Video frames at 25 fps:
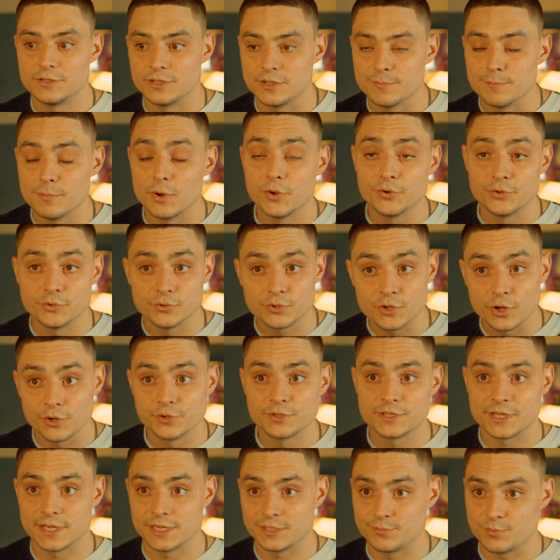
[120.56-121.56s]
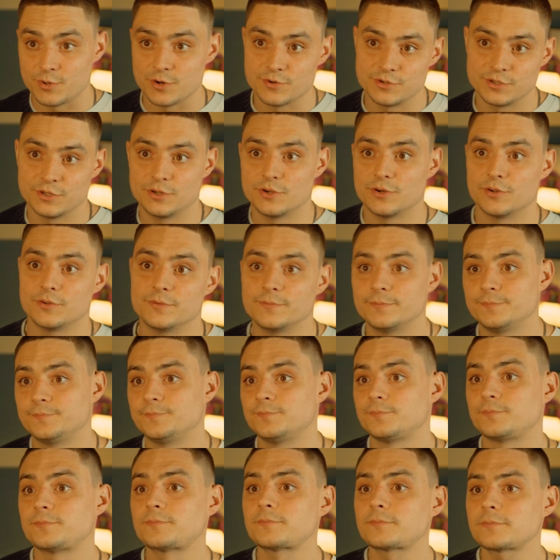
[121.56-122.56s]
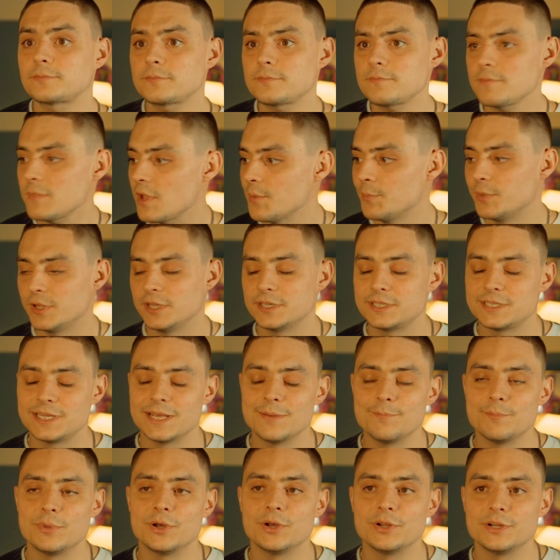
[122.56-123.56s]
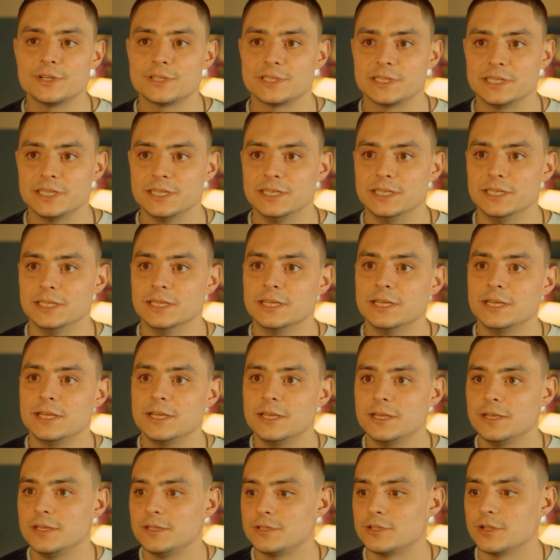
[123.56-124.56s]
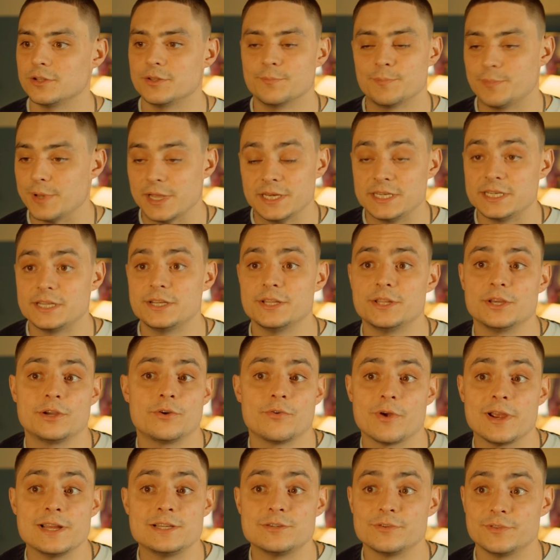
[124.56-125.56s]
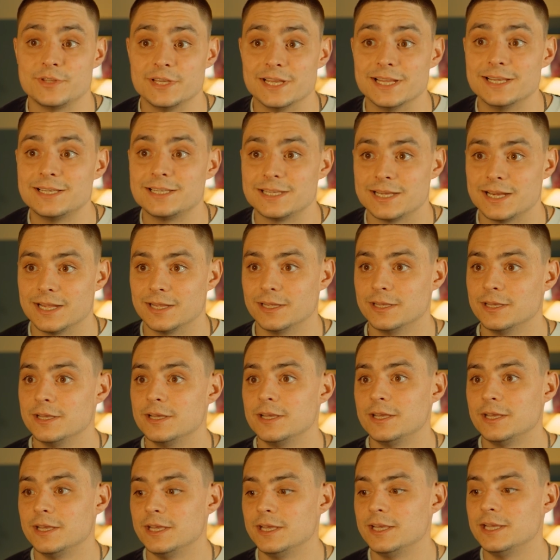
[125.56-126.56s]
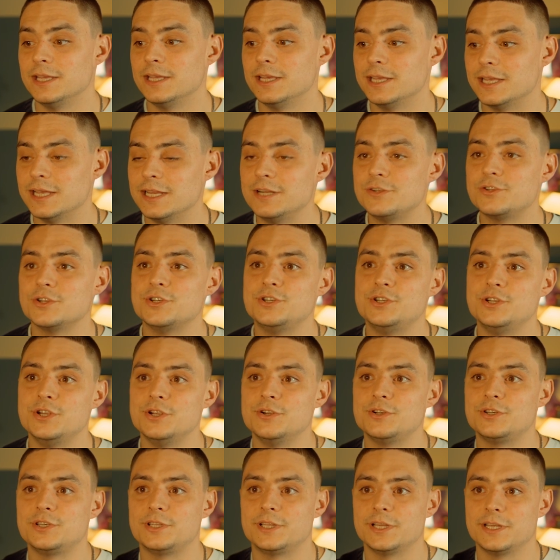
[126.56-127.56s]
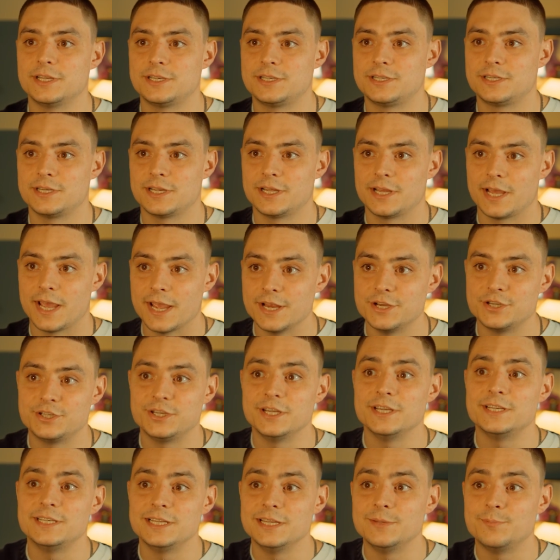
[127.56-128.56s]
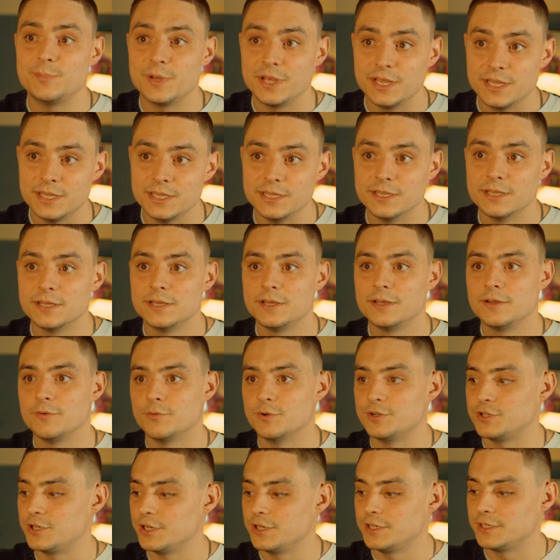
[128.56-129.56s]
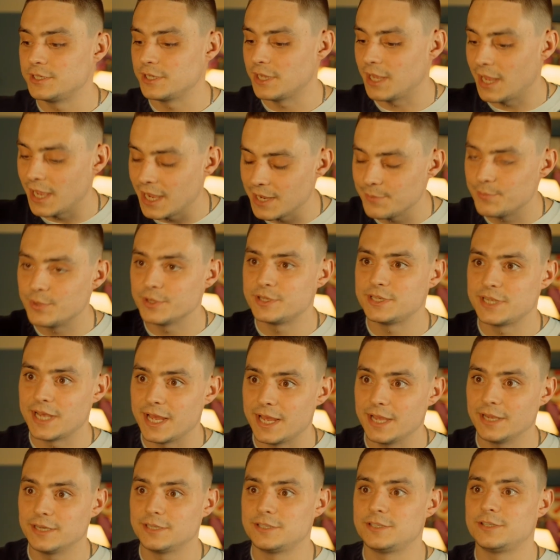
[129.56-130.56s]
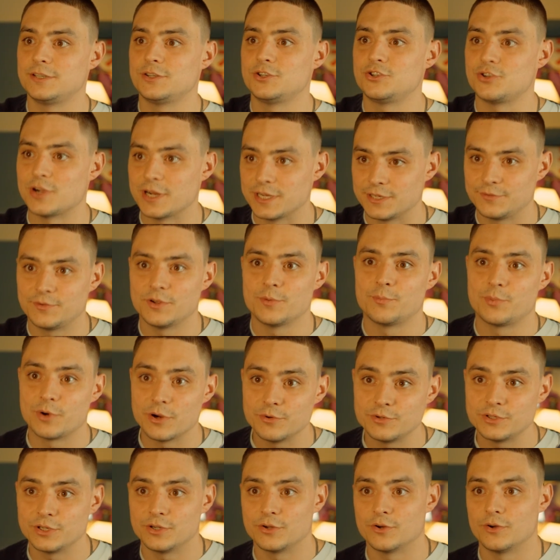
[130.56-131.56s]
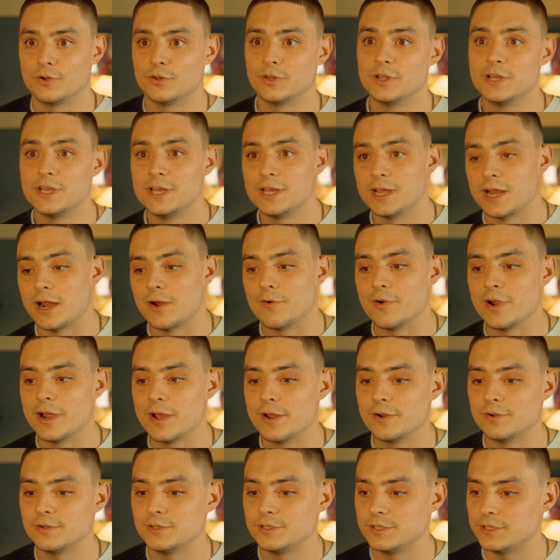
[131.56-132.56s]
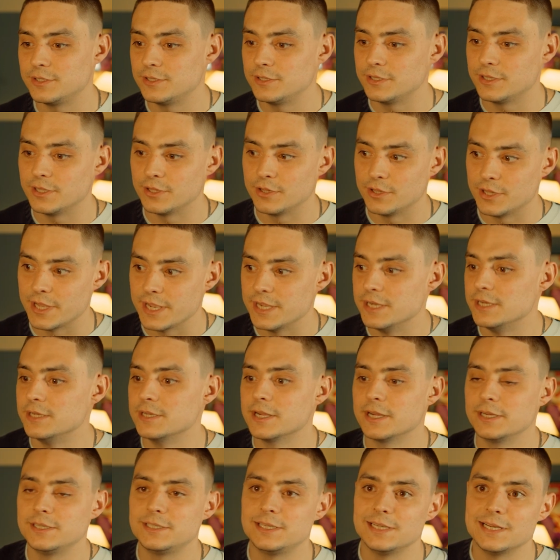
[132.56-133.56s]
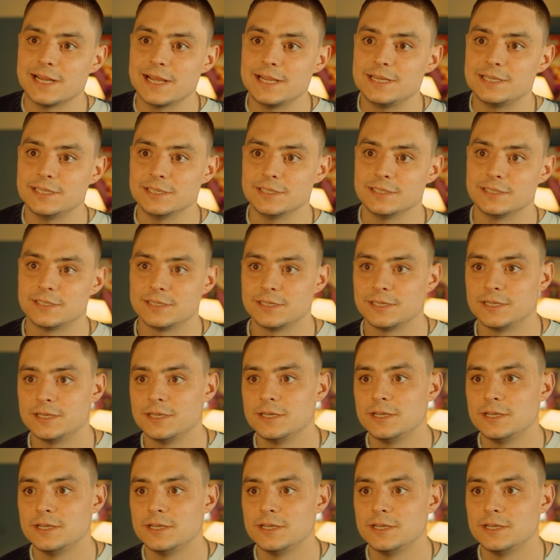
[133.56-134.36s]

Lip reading: so the Model Context Protocol. Because Tim Berners-Lee, so basically the creator of the internet, he introduced this HTTP, which is Hypertext Transfer Protocol, around the late 1980s.